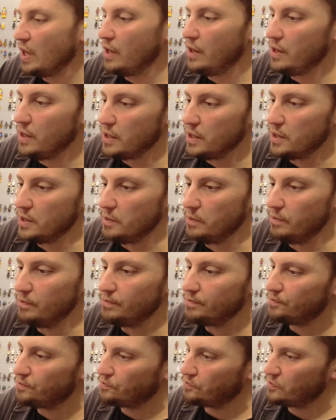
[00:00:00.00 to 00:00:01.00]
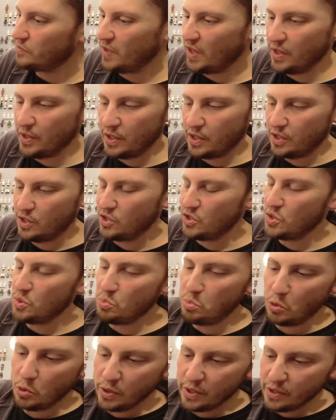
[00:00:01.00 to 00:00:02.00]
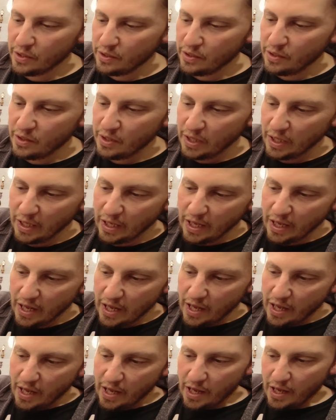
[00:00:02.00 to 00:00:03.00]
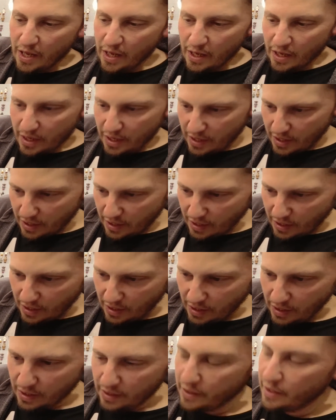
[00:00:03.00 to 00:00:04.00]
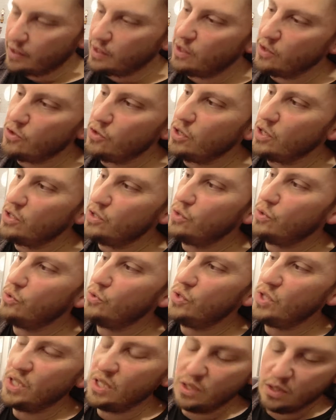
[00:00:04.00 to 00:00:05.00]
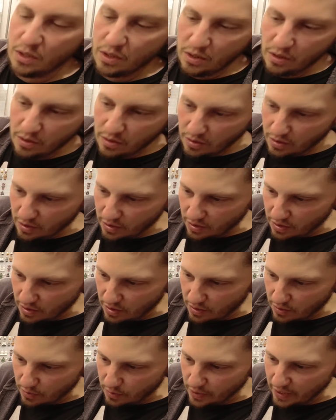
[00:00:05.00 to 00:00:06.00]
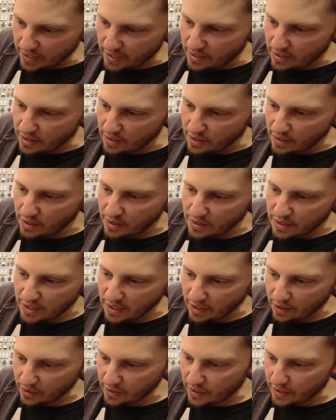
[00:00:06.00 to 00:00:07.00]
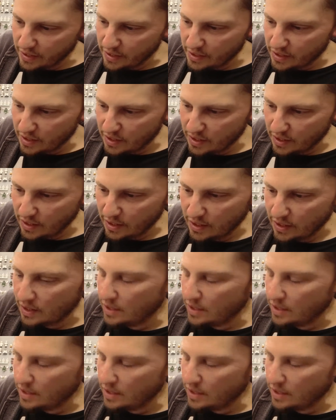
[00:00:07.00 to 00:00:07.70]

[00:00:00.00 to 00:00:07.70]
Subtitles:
I like the spoiler. I like the translucent red taillights.